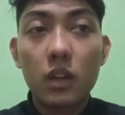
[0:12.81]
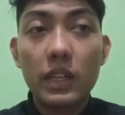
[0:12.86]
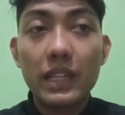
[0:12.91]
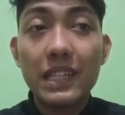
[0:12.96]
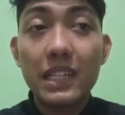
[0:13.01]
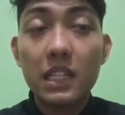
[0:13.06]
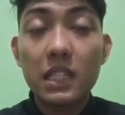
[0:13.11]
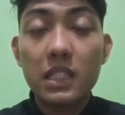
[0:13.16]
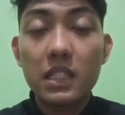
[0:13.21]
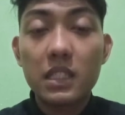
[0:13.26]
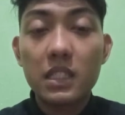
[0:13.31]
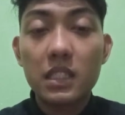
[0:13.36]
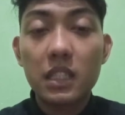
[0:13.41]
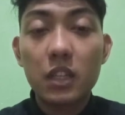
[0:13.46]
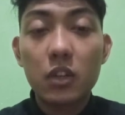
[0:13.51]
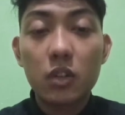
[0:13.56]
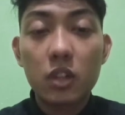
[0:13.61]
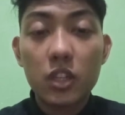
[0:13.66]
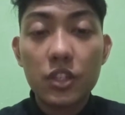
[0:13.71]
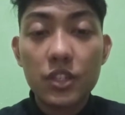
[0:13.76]
English
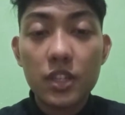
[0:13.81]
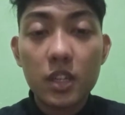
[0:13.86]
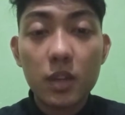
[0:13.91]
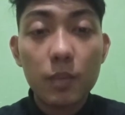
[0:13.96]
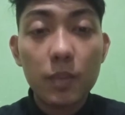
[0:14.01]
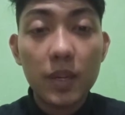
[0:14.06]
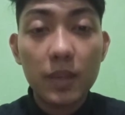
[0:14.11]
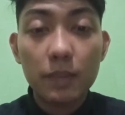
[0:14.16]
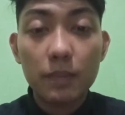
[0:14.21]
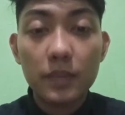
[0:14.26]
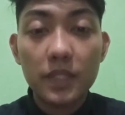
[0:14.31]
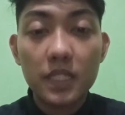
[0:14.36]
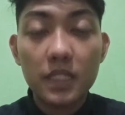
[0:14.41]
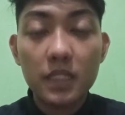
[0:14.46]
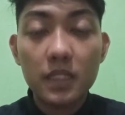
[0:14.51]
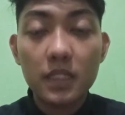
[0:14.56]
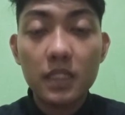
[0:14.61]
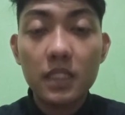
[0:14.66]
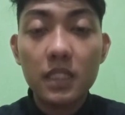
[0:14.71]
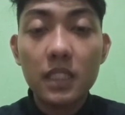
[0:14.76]
Education
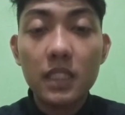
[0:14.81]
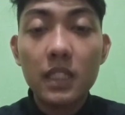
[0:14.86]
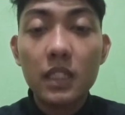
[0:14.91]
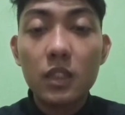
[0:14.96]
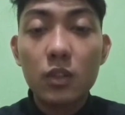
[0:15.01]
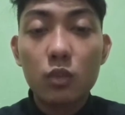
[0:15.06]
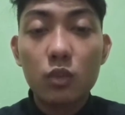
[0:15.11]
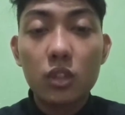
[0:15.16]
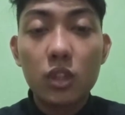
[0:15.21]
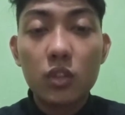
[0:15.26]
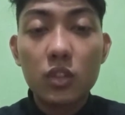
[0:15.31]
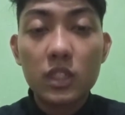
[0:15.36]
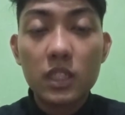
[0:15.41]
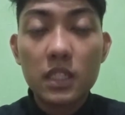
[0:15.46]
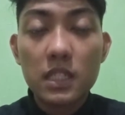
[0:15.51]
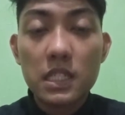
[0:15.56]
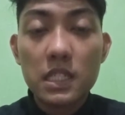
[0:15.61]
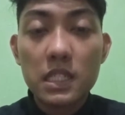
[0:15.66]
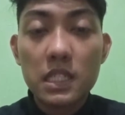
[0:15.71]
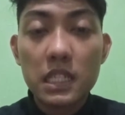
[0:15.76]
Department
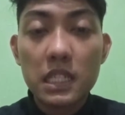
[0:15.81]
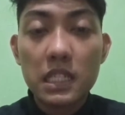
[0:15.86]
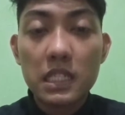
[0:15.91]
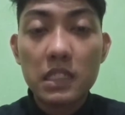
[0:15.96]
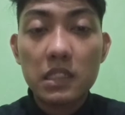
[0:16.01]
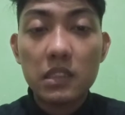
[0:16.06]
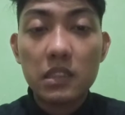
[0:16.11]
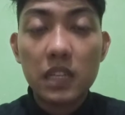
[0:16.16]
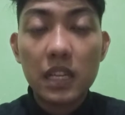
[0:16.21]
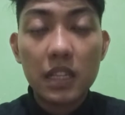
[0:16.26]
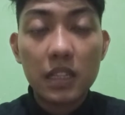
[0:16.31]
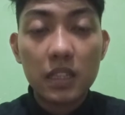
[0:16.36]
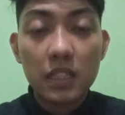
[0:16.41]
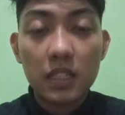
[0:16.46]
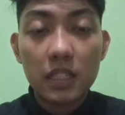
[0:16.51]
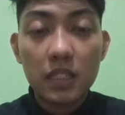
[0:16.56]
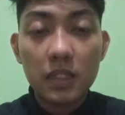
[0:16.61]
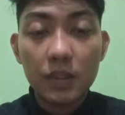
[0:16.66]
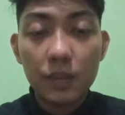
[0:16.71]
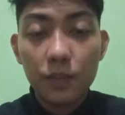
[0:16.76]

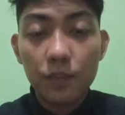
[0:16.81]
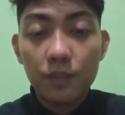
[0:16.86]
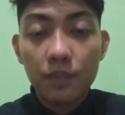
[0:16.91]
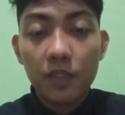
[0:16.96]
2019.